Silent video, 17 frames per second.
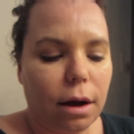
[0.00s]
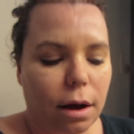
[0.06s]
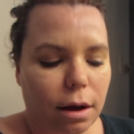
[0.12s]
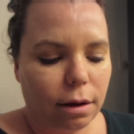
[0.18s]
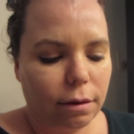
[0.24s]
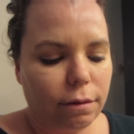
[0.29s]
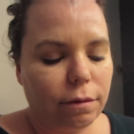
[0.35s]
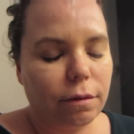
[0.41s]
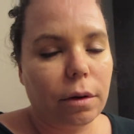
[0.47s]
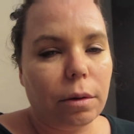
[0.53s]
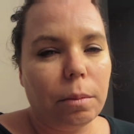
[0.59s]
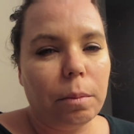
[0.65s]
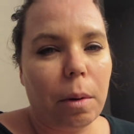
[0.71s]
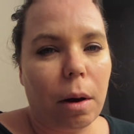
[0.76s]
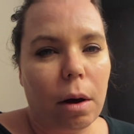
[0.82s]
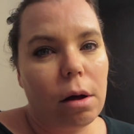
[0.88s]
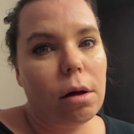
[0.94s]

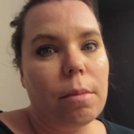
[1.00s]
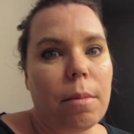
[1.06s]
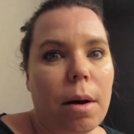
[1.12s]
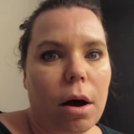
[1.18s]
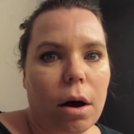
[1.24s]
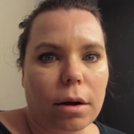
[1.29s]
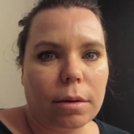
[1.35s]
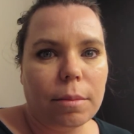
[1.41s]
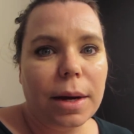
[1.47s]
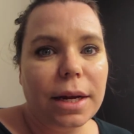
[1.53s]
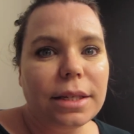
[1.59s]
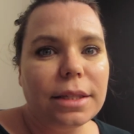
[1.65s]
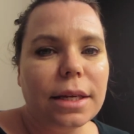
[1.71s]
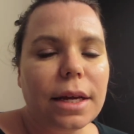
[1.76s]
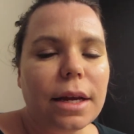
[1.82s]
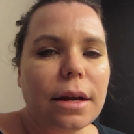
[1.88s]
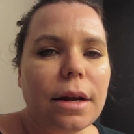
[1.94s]
of balm on my
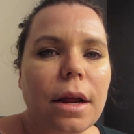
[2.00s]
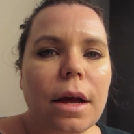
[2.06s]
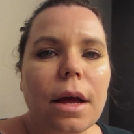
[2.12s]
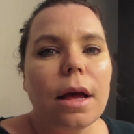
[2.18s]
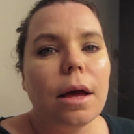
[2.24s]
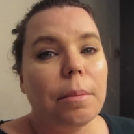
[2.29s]
skin,